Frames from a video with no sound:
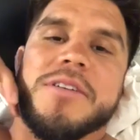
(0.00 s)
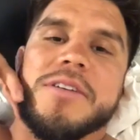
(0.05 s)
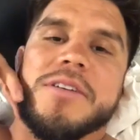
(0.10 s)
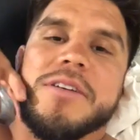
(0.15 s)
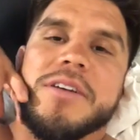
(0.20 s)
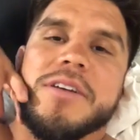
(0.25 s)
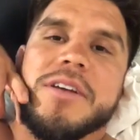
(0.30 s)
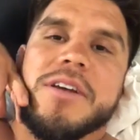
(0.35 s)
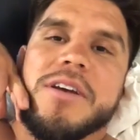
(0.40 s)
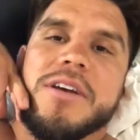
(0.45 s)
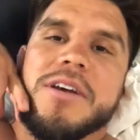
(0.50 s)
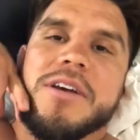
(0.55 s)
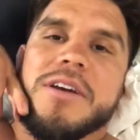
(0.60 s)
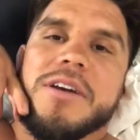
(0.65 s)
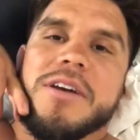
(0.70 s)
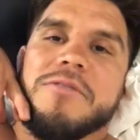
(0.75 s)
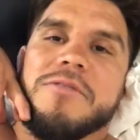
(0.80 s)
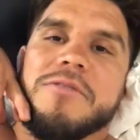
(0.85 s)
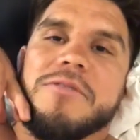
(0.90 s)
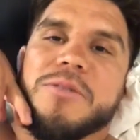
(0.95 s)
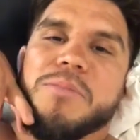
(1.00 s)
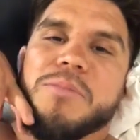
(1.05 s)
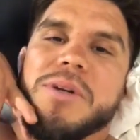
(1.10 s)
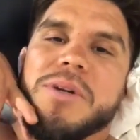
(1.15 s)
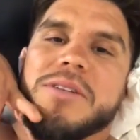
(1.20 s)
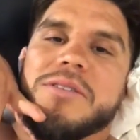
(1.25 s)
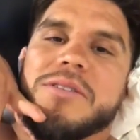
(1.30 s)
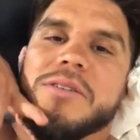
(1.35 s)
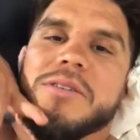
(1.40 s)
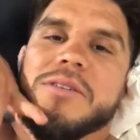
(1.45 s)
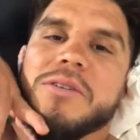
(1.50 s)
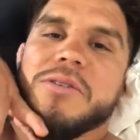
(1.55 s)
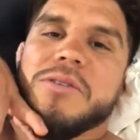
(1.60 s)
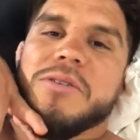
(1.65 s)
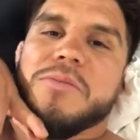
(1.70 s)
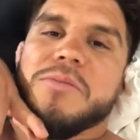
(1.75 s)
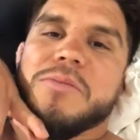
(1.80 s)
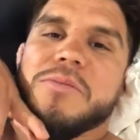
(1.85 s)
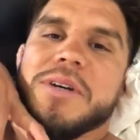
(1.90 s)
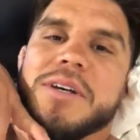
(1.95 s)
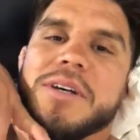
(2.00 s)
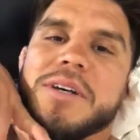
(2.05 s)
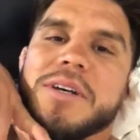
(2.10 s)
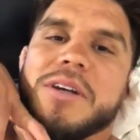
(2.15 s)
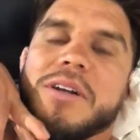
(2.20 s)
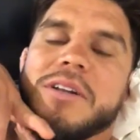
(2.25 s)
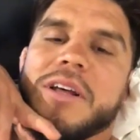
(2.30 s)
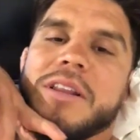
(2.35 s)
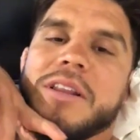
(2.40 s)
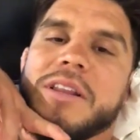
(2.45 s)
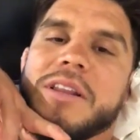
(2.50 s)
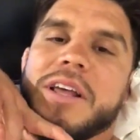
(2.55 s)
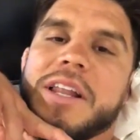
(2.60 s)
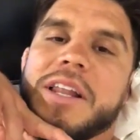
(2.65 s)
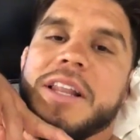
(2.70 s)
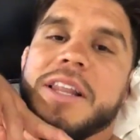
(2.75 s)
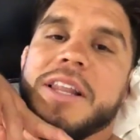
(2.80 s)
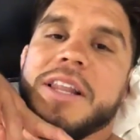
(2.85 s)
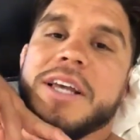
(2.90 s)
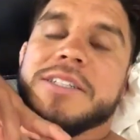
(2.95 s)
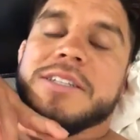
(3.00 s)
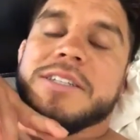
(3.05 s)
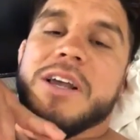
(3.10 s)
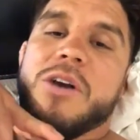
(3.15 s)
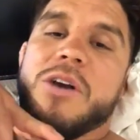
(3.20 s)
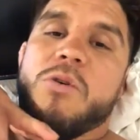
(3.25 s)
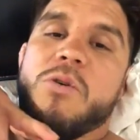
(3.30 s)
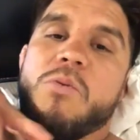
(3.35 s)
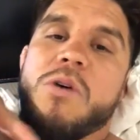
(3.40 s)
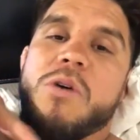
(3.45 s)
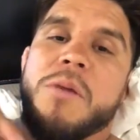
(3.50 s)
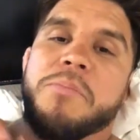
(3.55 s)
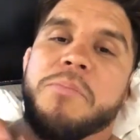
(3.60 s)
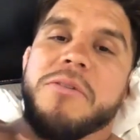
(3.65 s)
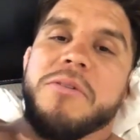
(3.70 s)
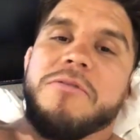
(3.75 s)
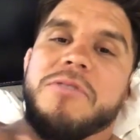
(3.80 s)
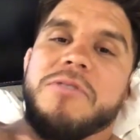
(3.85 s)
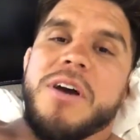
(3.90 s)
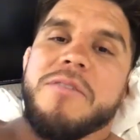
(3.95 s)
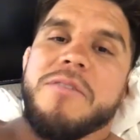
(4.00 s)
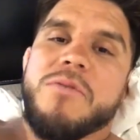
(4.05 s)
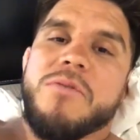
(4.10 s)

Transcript: for me to do, man. I'm not unless I go up and fight Volkanovski. I'm